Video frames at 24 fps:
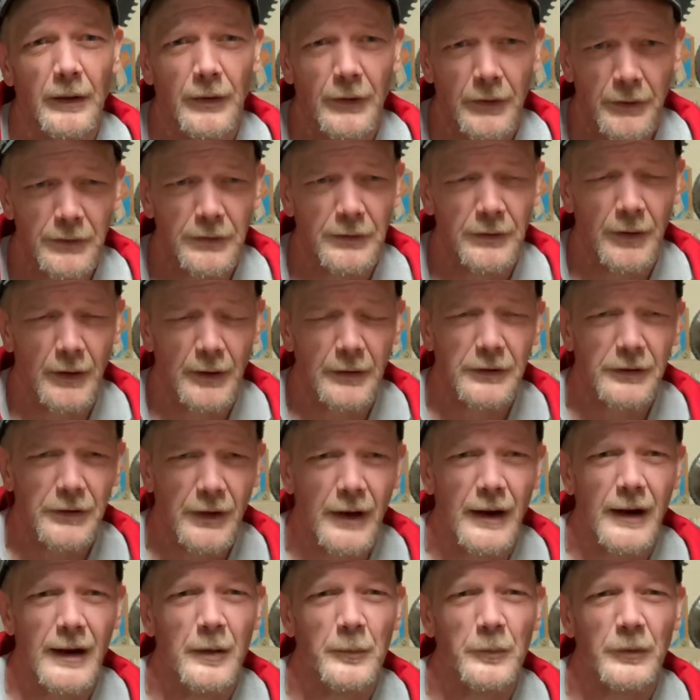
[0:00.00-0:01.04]
There's, there's
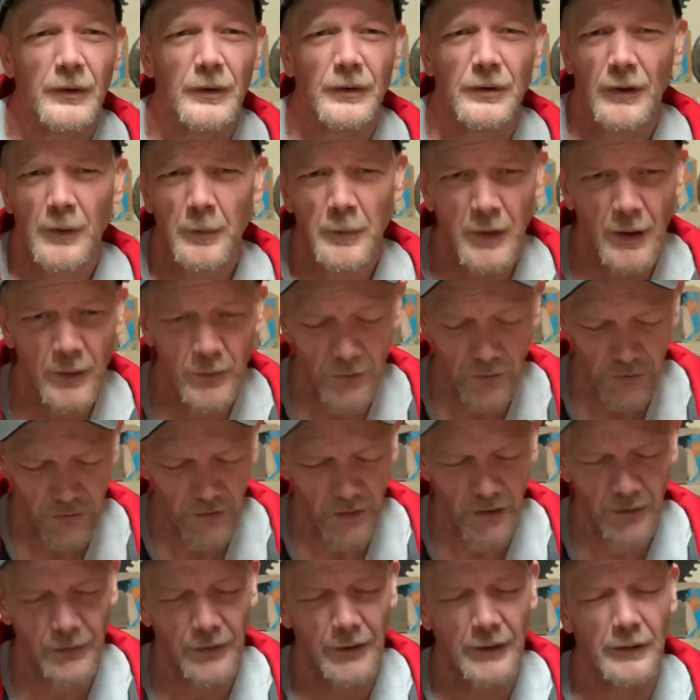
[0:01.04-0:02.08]
times, sometimes I'll sit
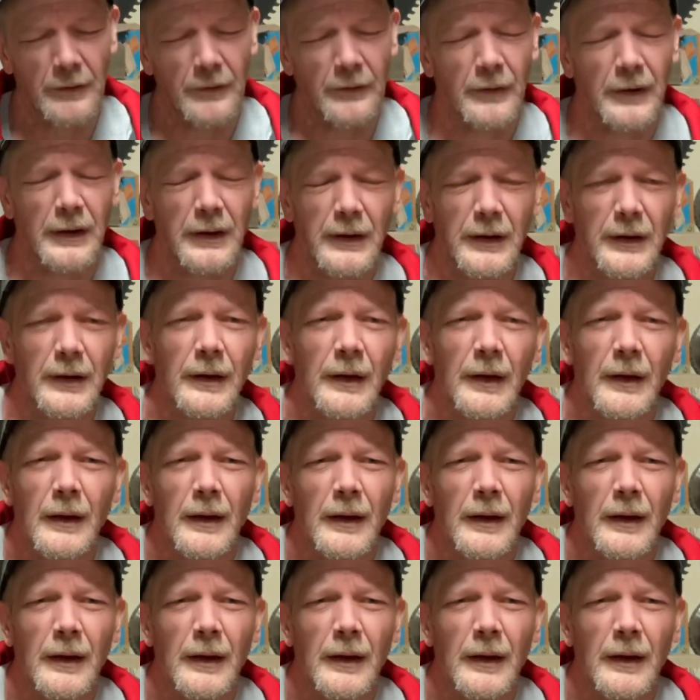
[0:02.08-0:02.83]
out there and read.